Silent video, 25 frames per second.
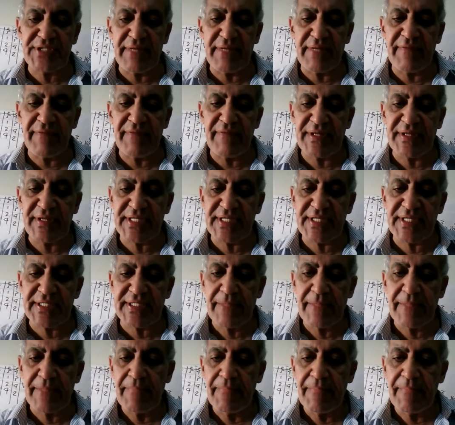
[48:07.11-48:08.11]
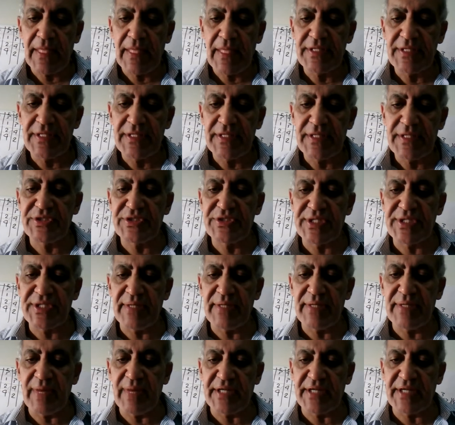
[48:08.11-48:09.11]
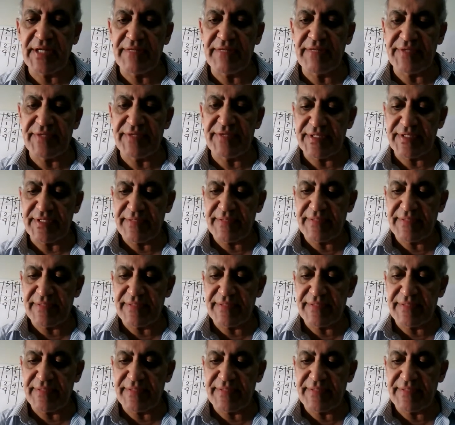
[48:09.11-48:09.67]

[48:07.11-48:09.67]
versus downstream activities.